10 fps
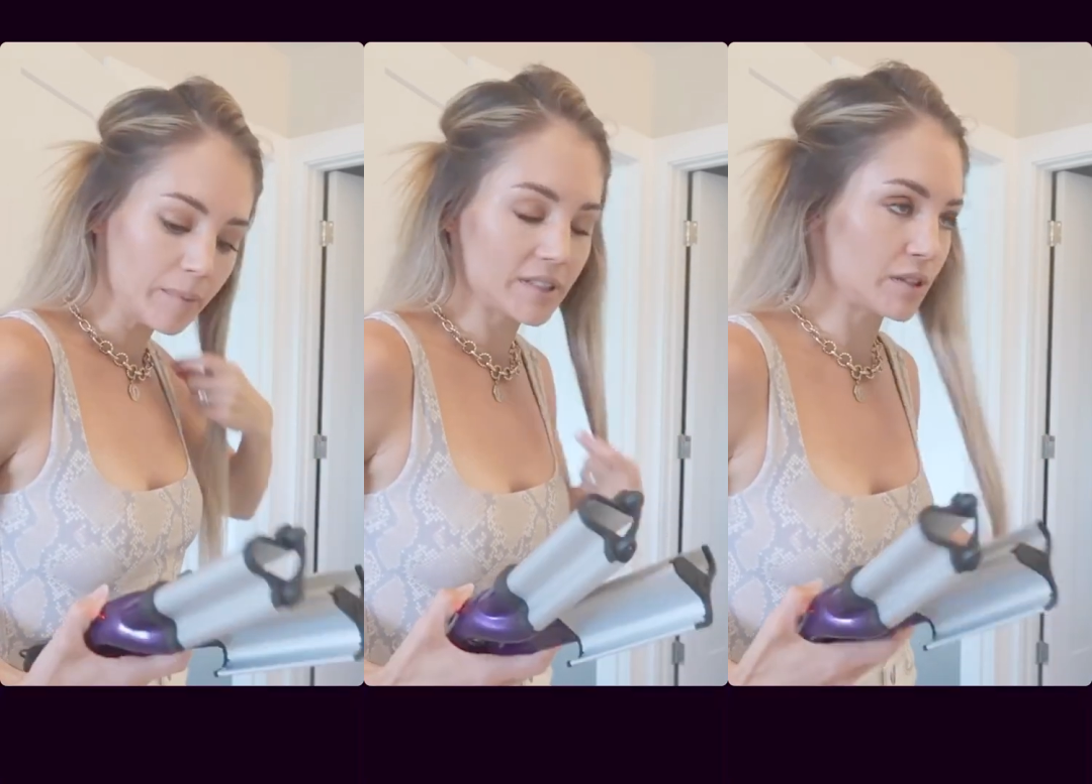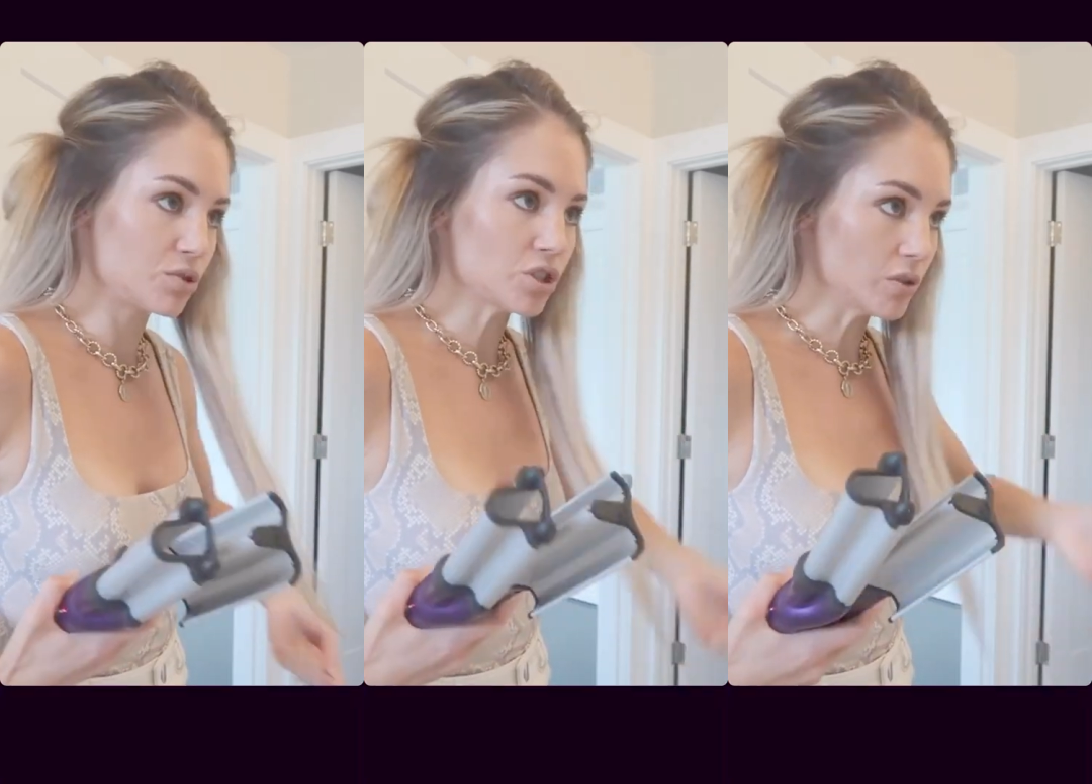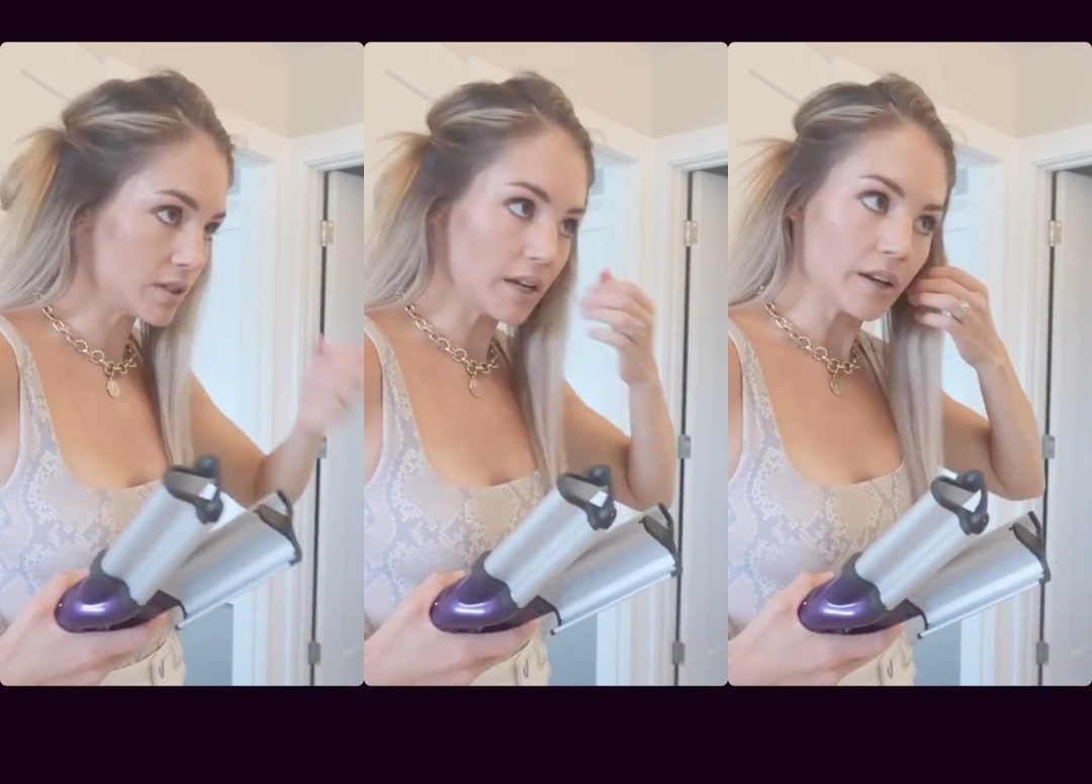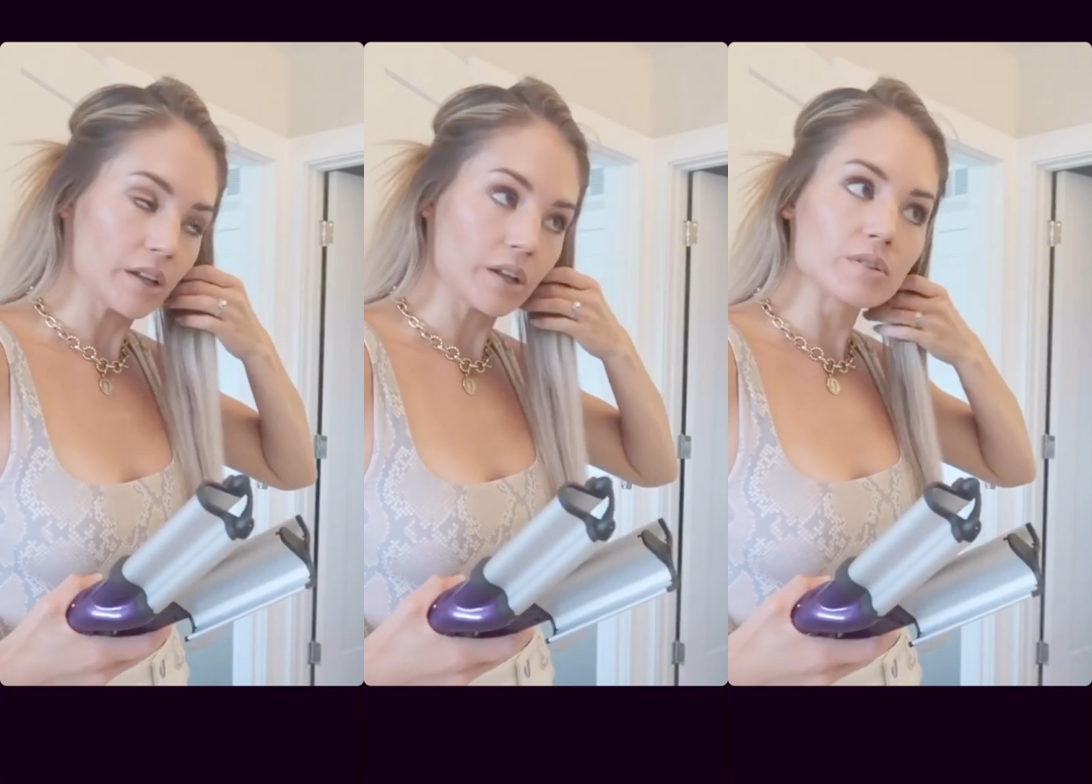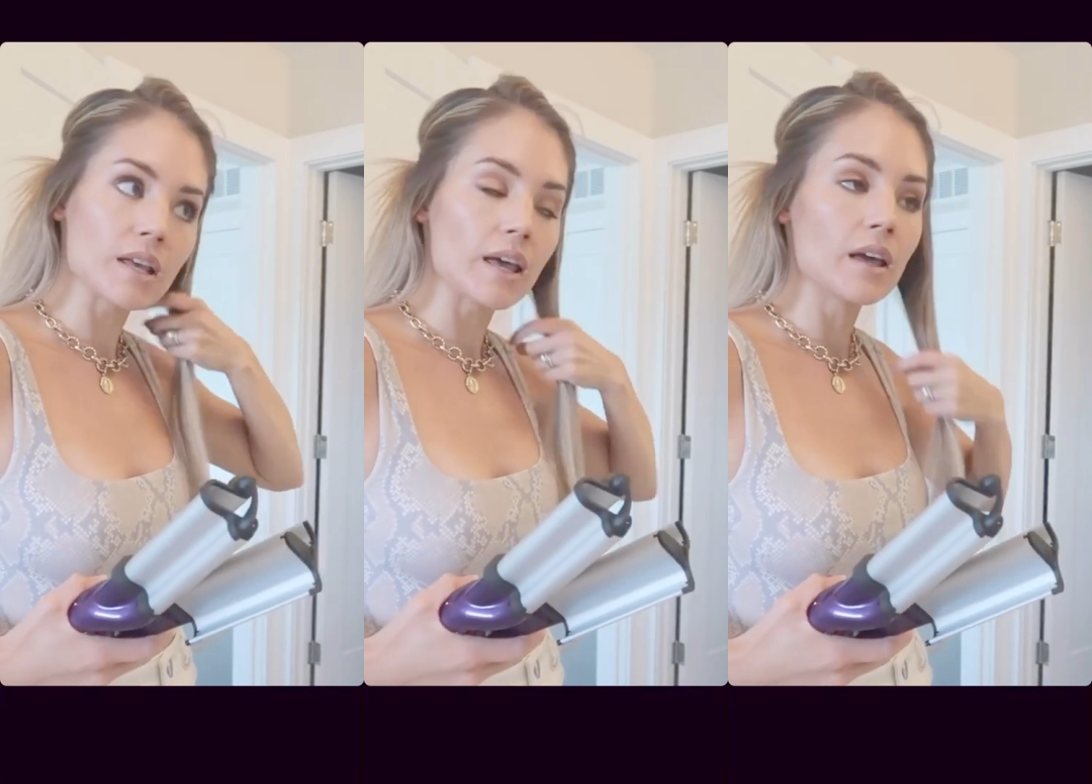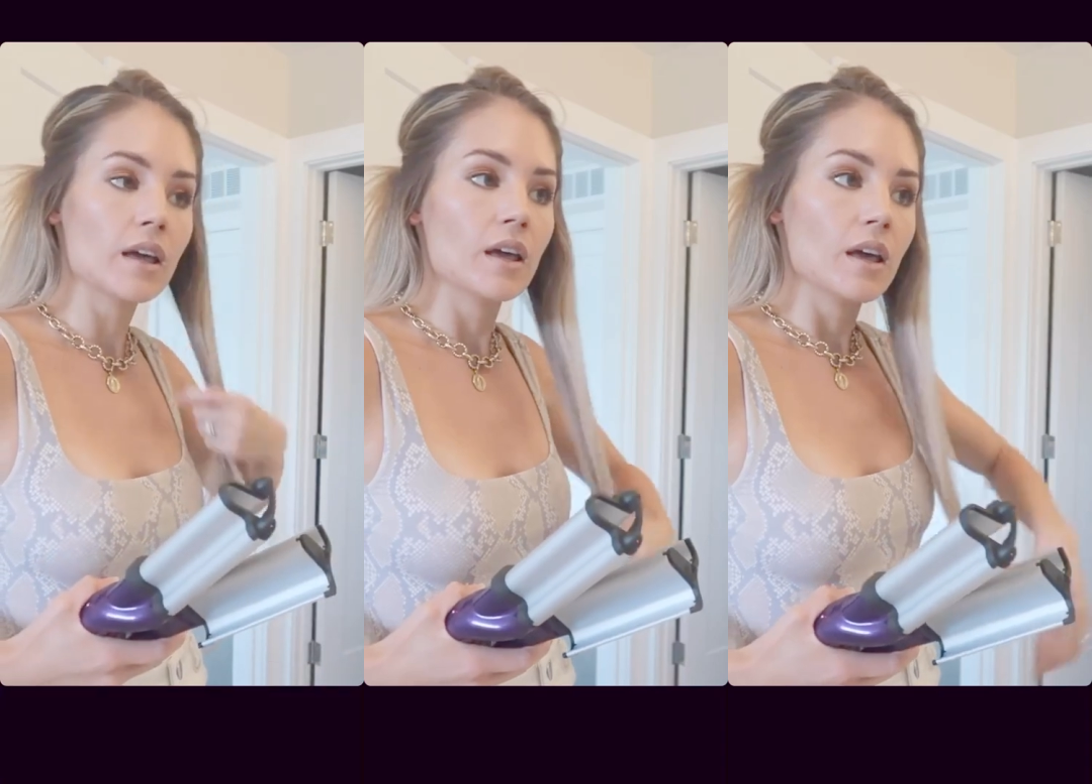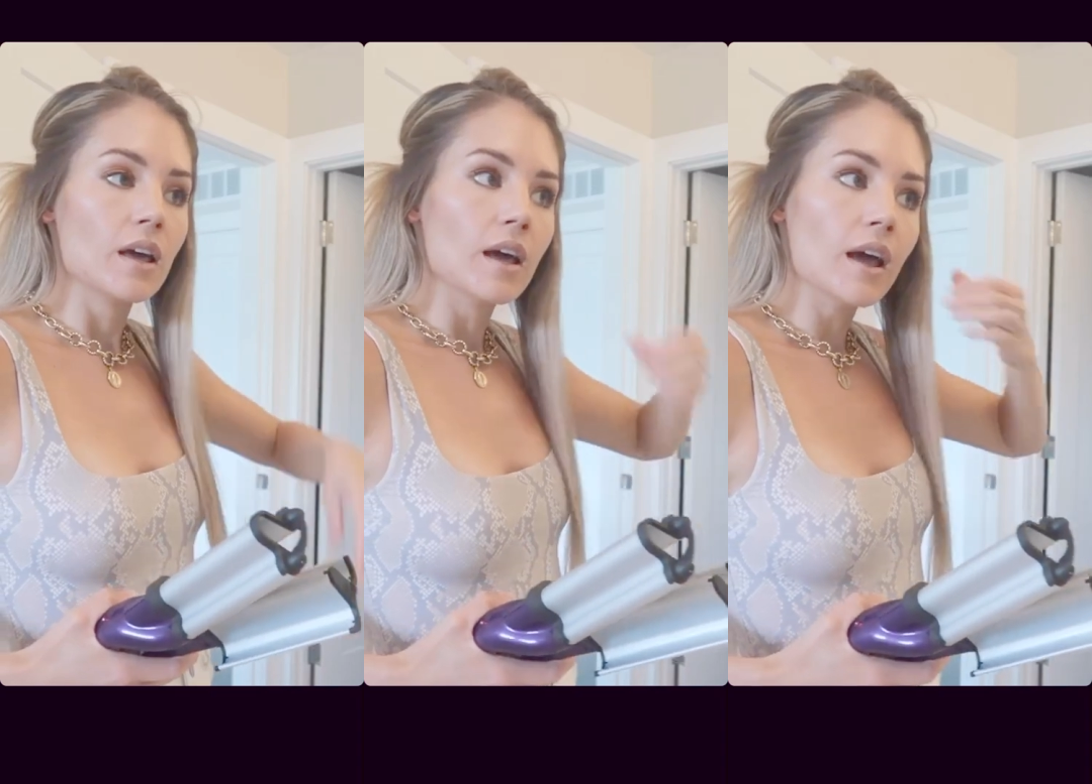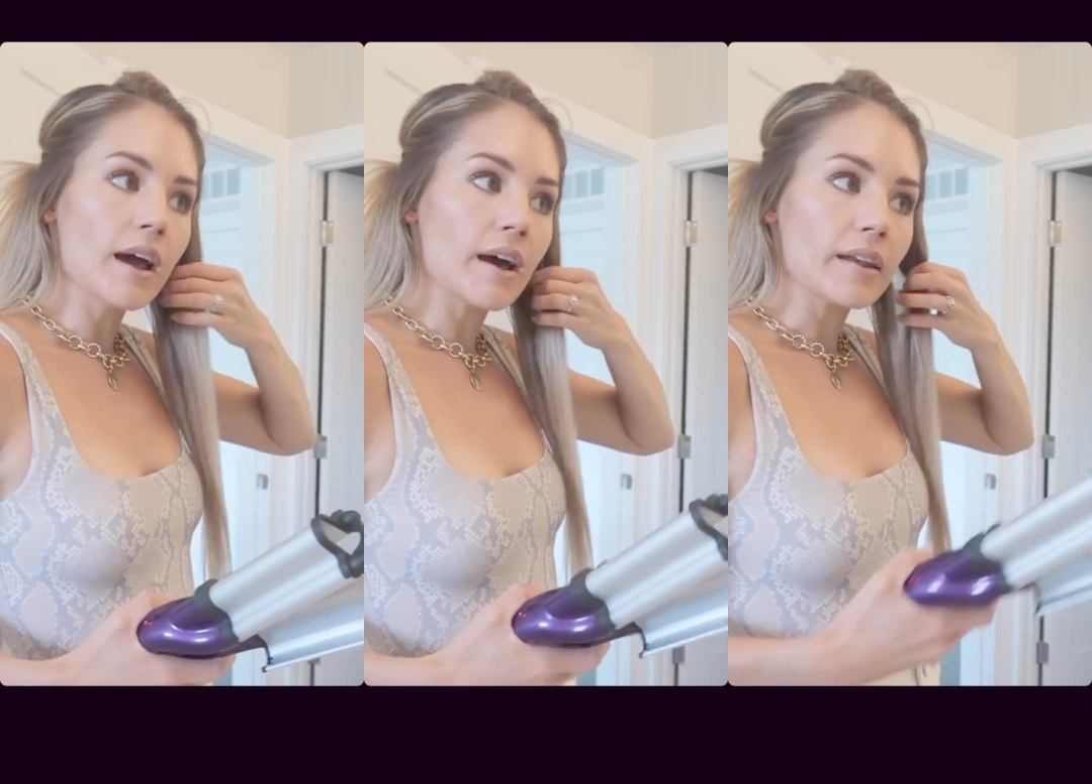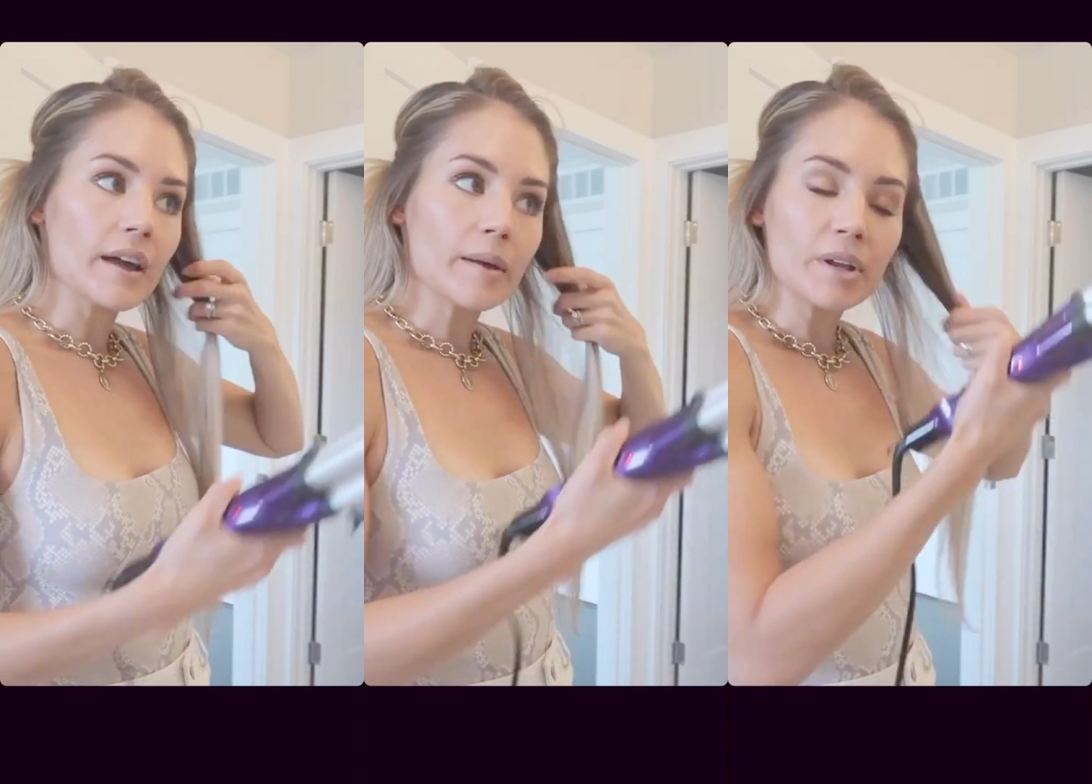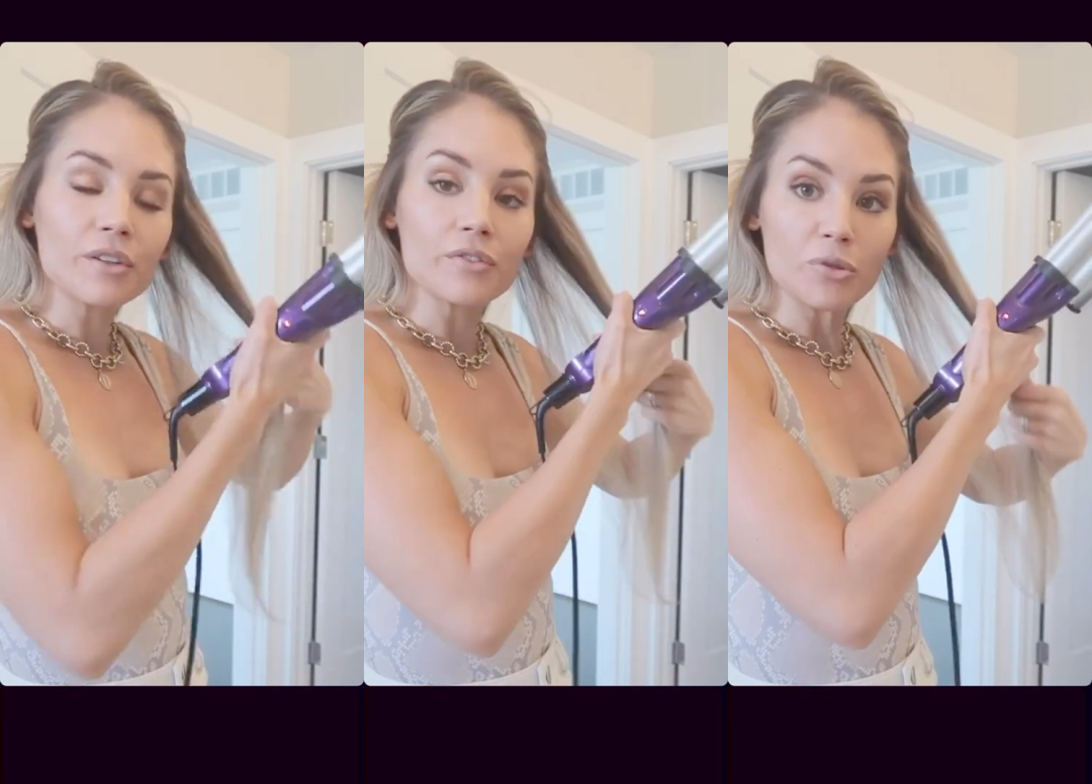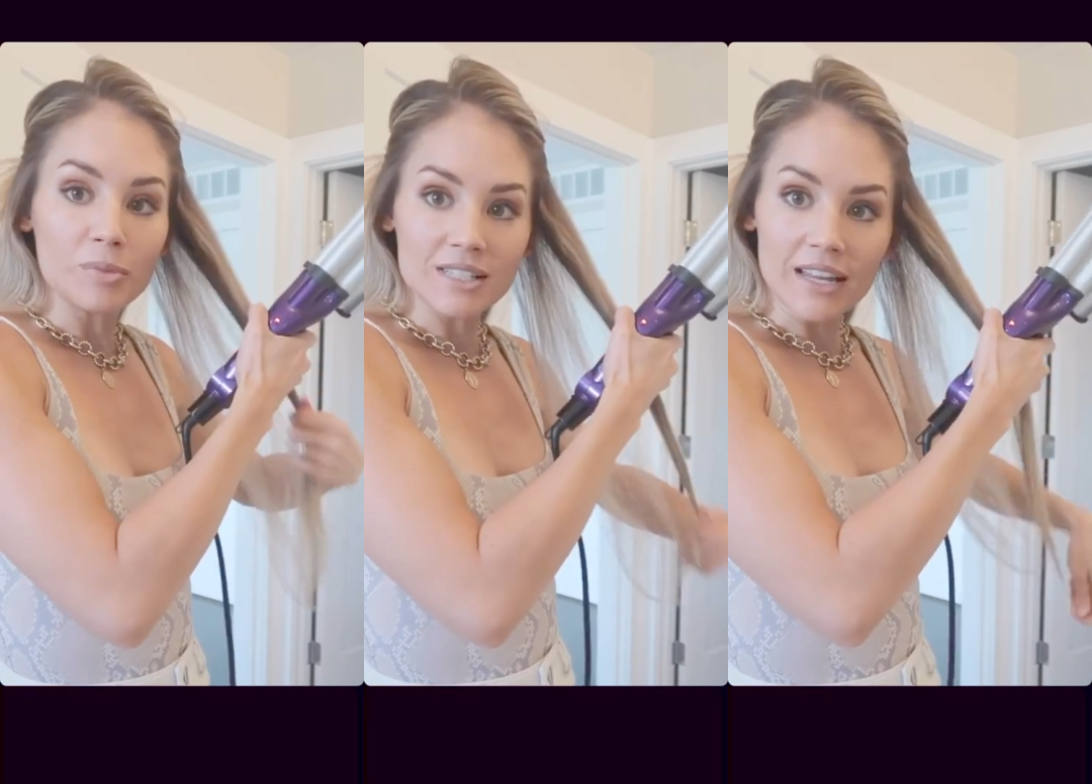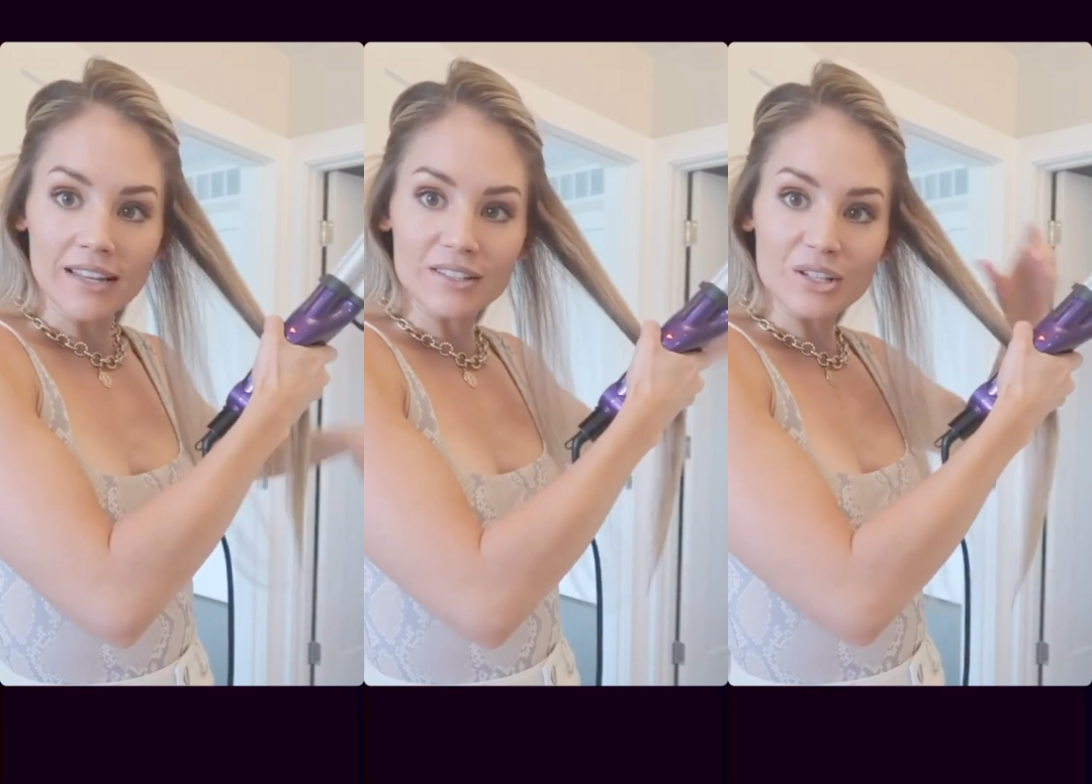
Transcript: because I was so excited to use it, and I made a few mistakes.